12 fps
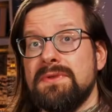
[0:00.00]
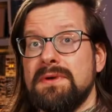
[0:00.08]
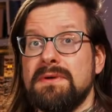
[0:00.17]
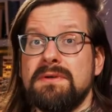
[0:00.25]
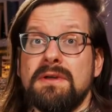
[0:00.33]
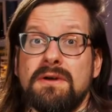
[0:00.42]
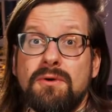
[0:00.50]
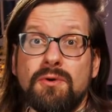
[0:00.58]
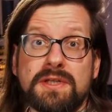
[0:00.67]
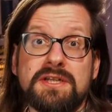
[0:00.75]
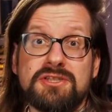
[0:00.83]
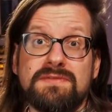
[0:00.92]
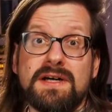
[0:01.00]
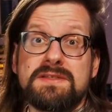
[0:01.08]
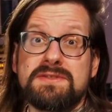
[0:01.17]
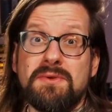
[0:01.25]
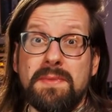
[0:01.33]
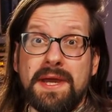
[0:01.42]
the Rot und
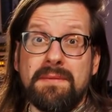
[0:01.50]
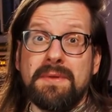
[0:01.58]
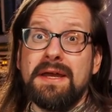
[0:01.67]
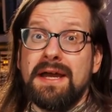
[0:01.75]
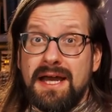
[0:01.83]
Schwarz UBM.